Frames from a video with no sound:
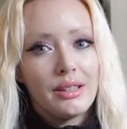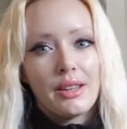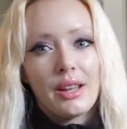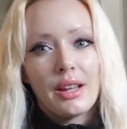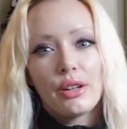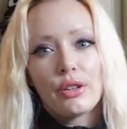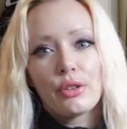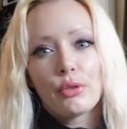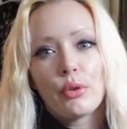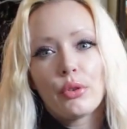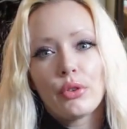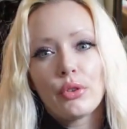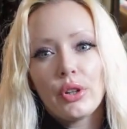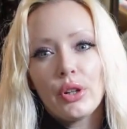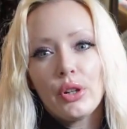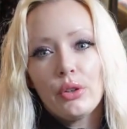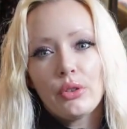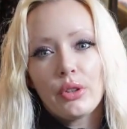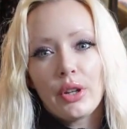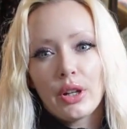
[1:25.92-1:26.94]
that you're supposed to
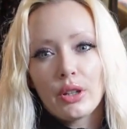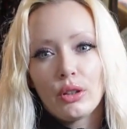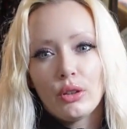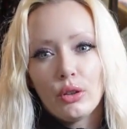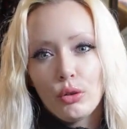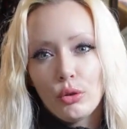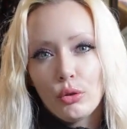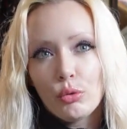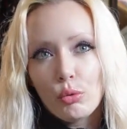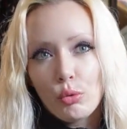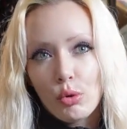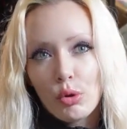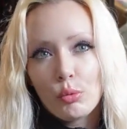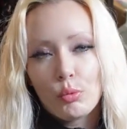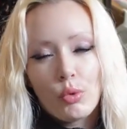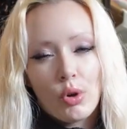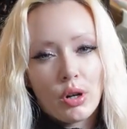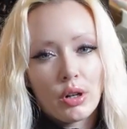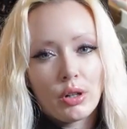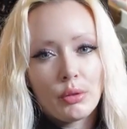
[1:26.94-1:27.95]
use like lukewarm
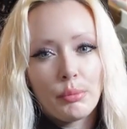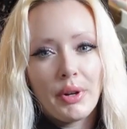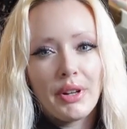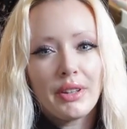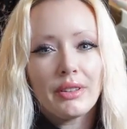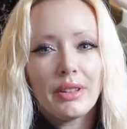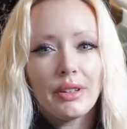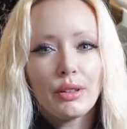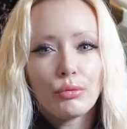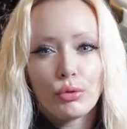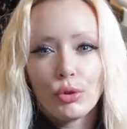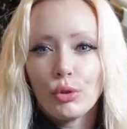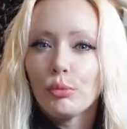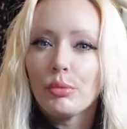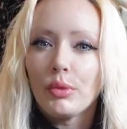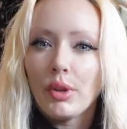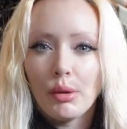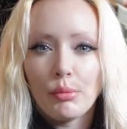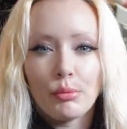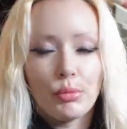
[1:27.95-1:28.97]
water, basically room
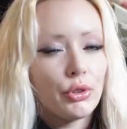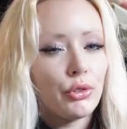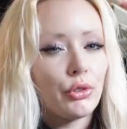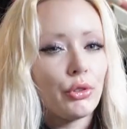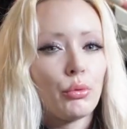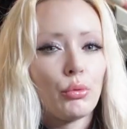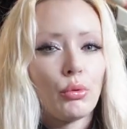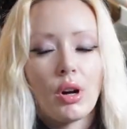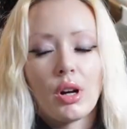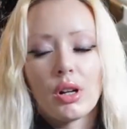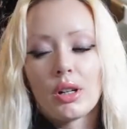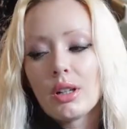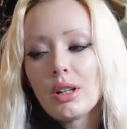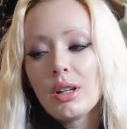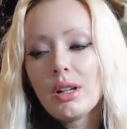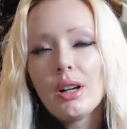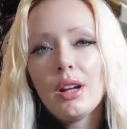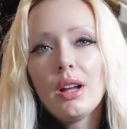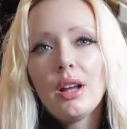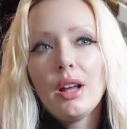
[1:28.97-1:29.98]
temperature
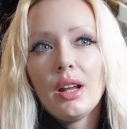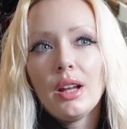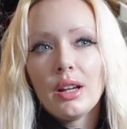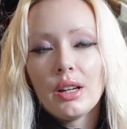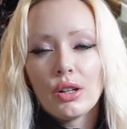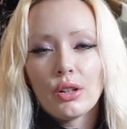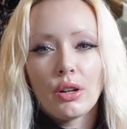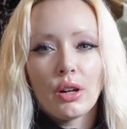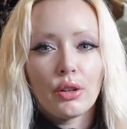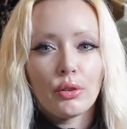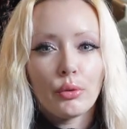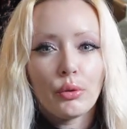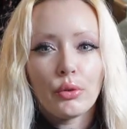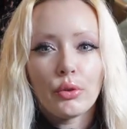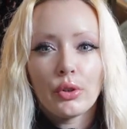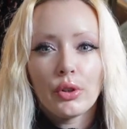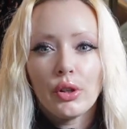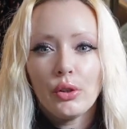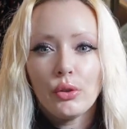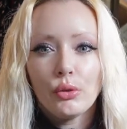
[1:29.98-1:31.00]
water. You're not supposed
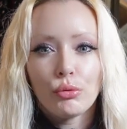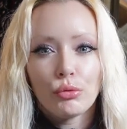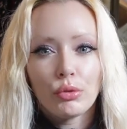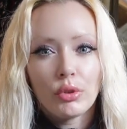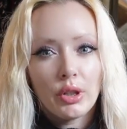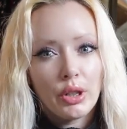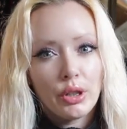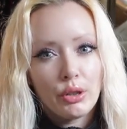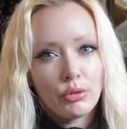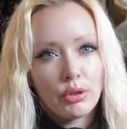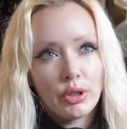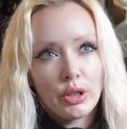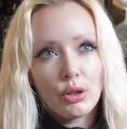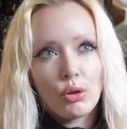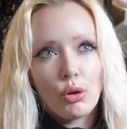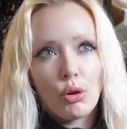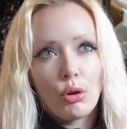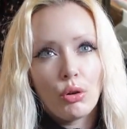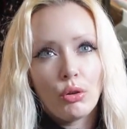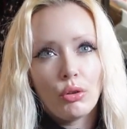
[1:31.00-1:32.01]
to use really, really
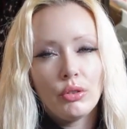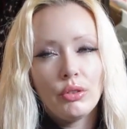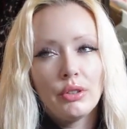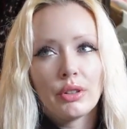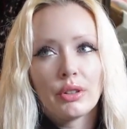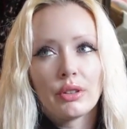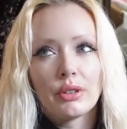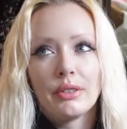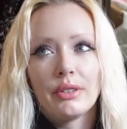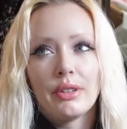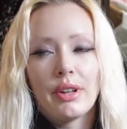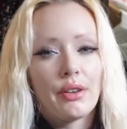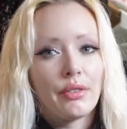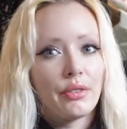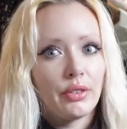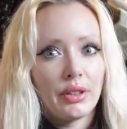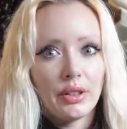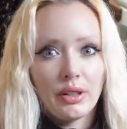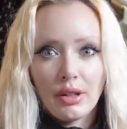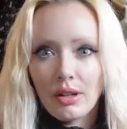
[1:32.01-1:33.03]
cold, and you're
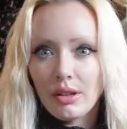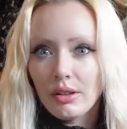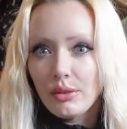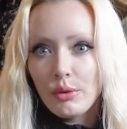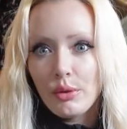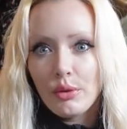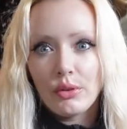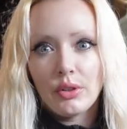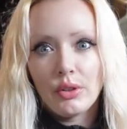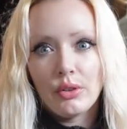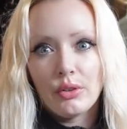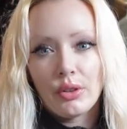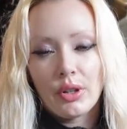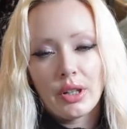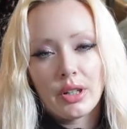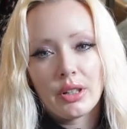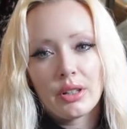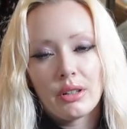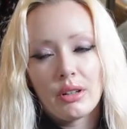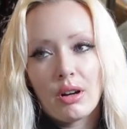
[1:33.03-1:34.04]
definitely not supposed to use like
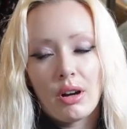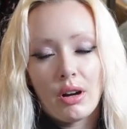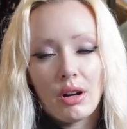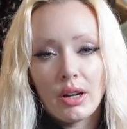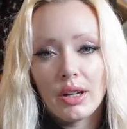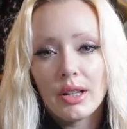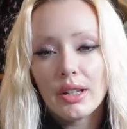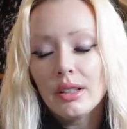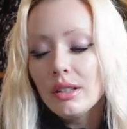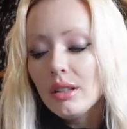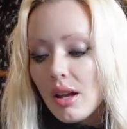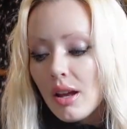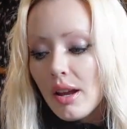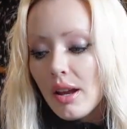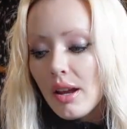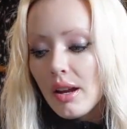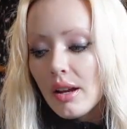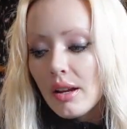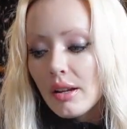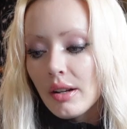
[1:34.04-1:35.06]
hot.
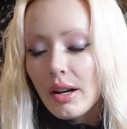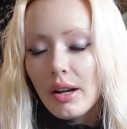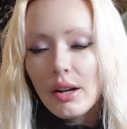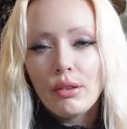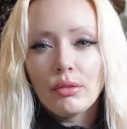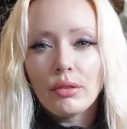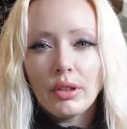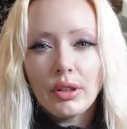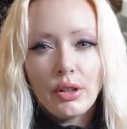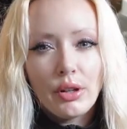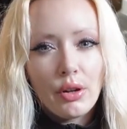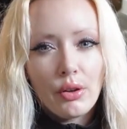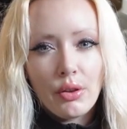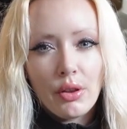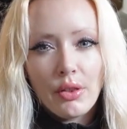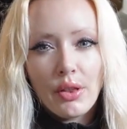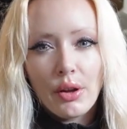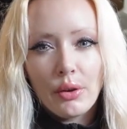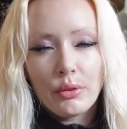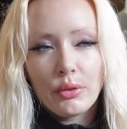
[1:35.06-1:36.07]
And I didn't really know that
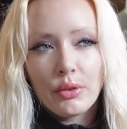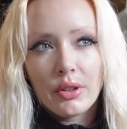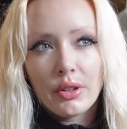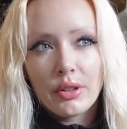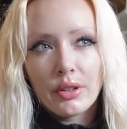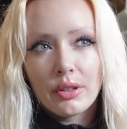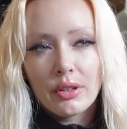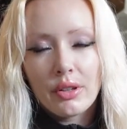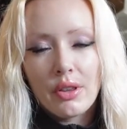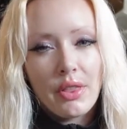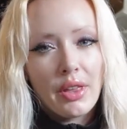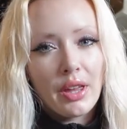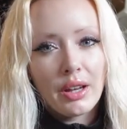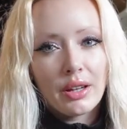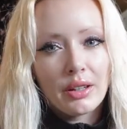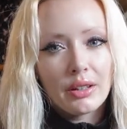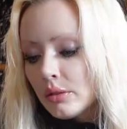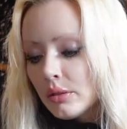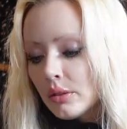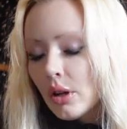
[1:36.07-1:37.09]
that was a
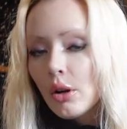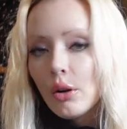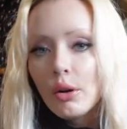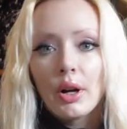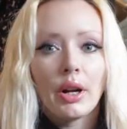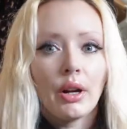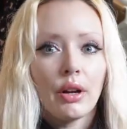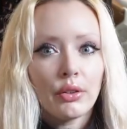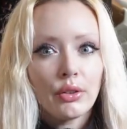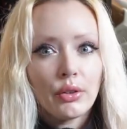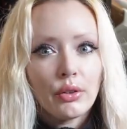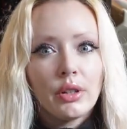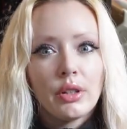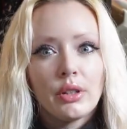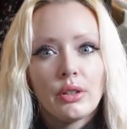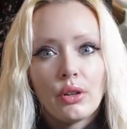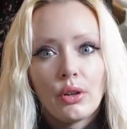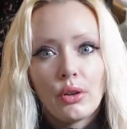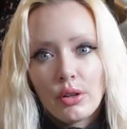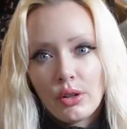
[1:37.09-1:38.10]
thing. Oh, I also
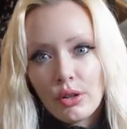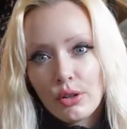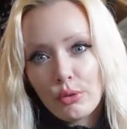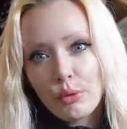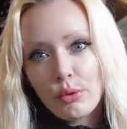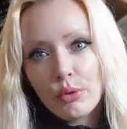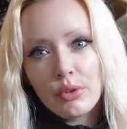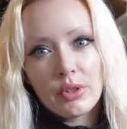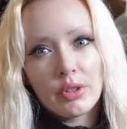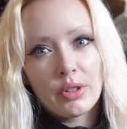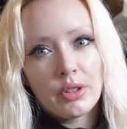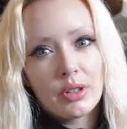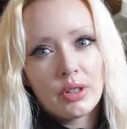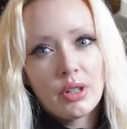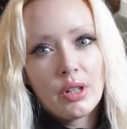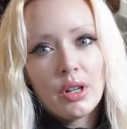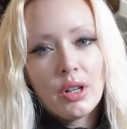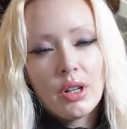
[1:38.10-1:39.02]
didn't know that you're supposed to